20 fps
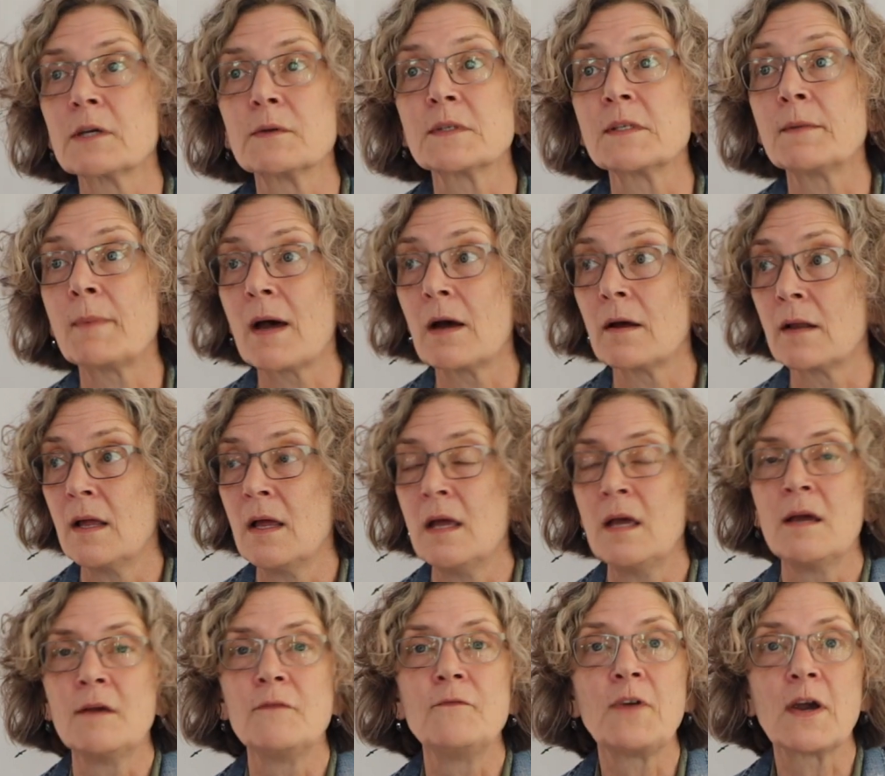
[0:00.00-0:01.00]
It was about
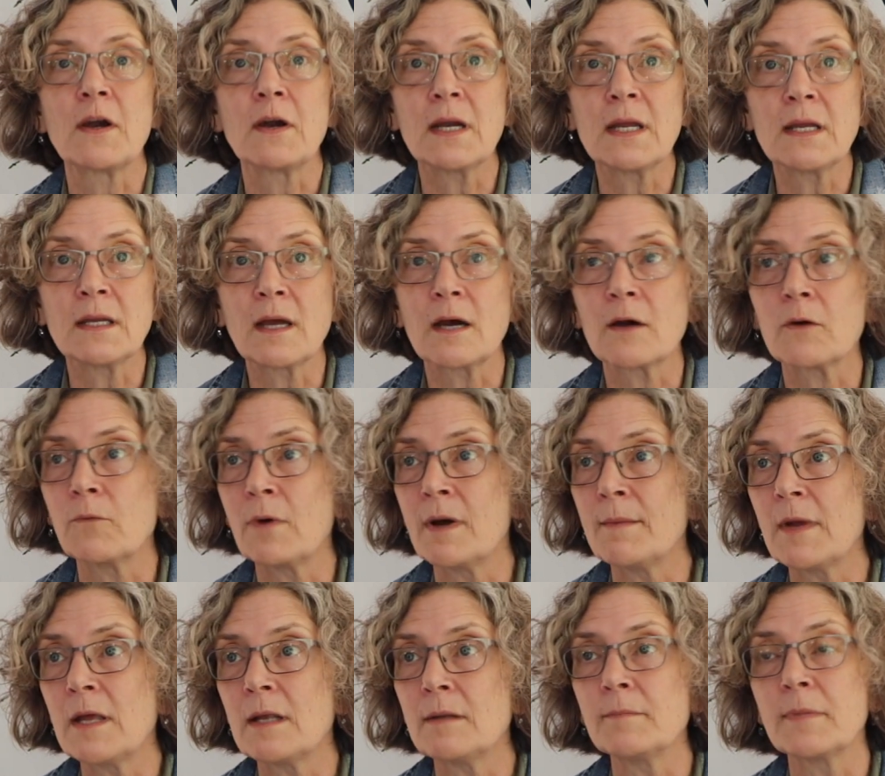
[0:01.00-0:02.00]
very young
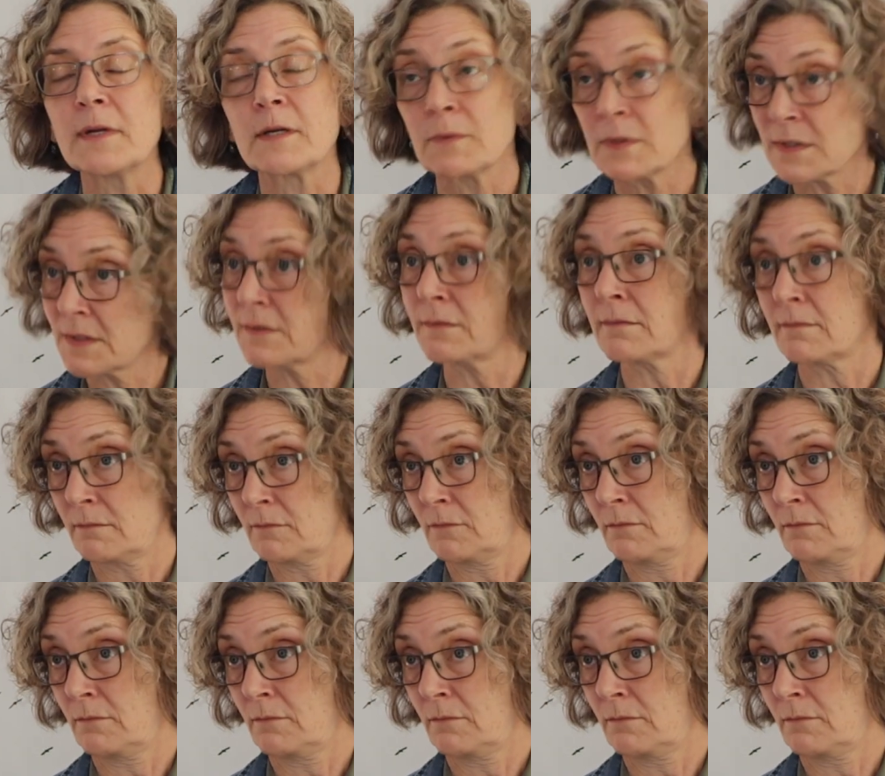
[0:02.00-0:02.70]
women, but it was,